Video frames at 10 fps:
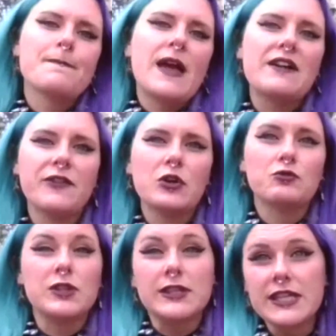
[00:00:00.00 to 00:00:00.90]
I
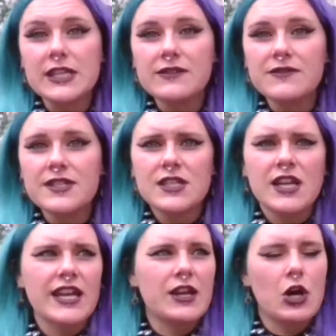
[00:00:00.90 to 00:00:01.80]
felt relieved
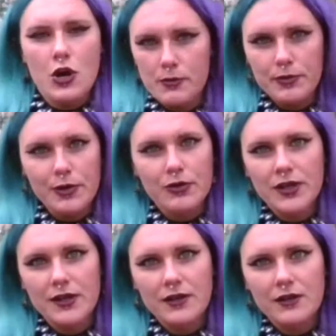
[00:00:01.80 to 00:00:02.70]
and
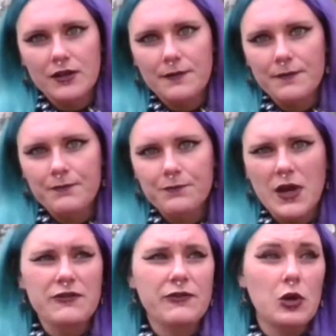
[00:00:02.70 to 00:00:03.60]
heartbroken.
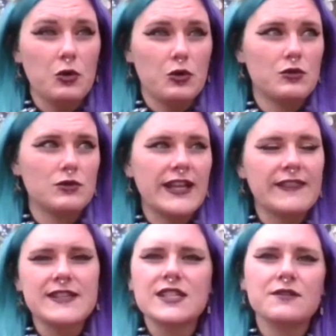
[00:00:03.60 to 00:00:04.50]
I felt like
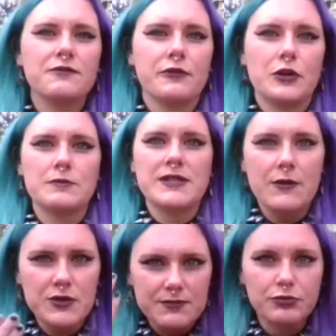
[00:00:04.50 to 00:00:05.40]
this confirmed I
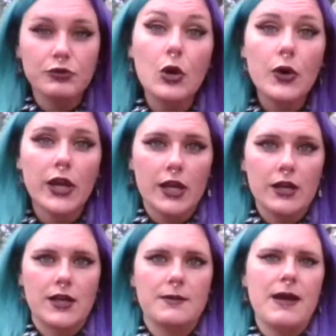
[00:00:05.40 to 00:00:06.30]
was
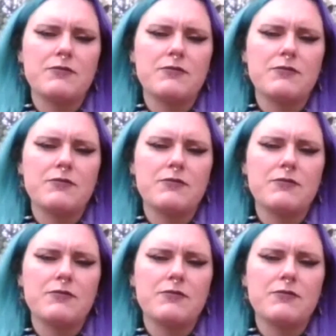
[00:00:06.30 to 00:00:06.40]
broken and my